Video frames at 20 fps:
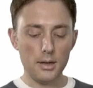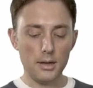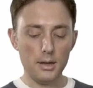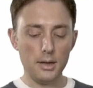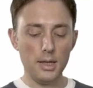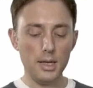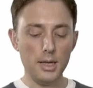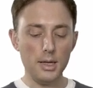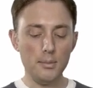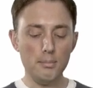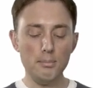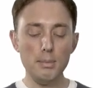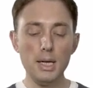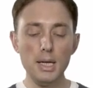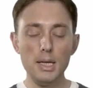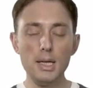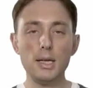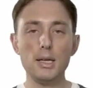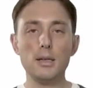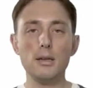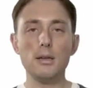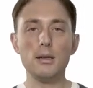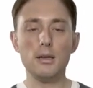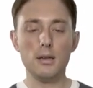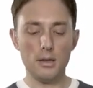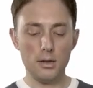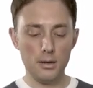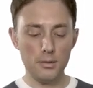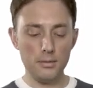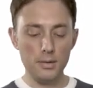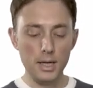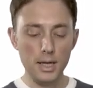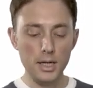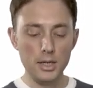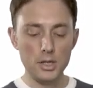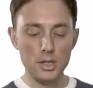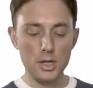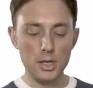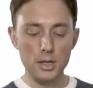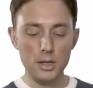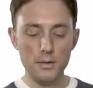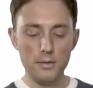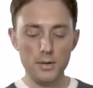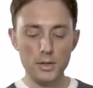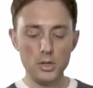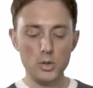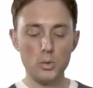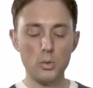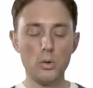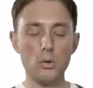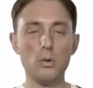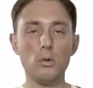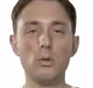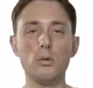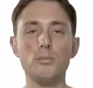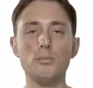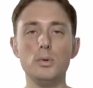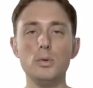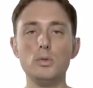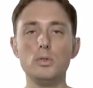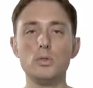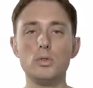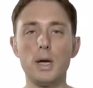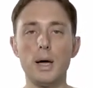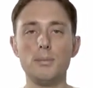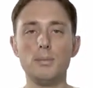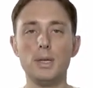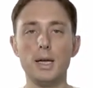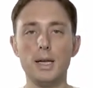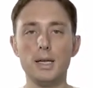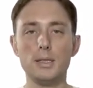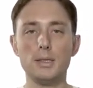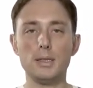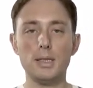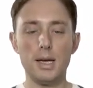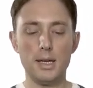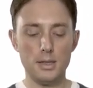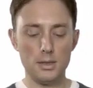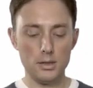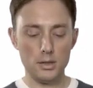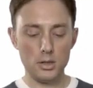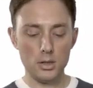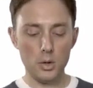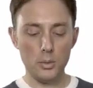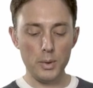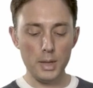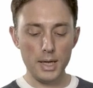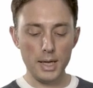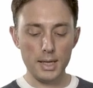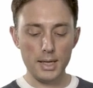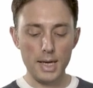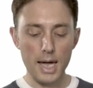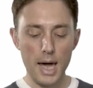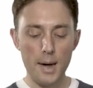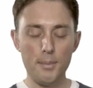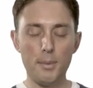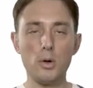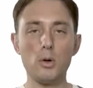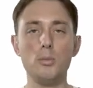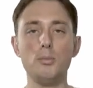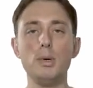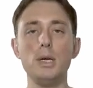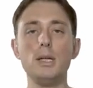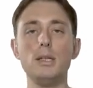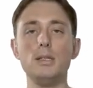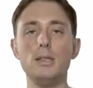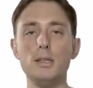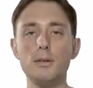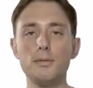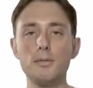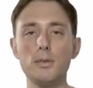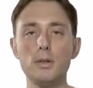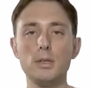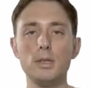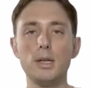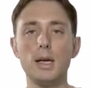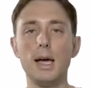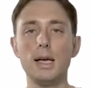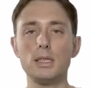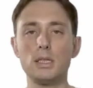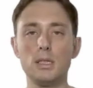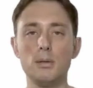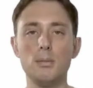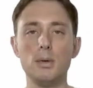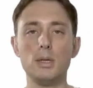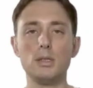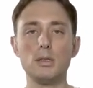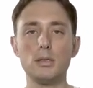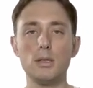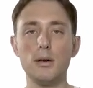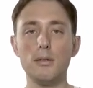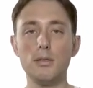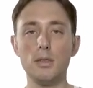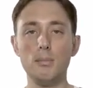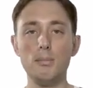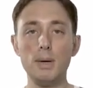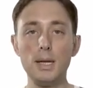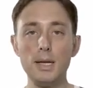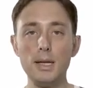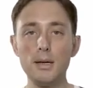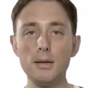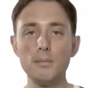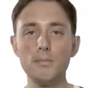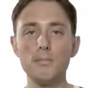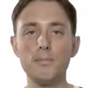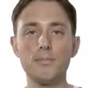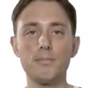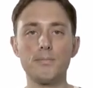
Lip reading: the median of each individual bootstrap data set. And so we get capital B different estimates of the median.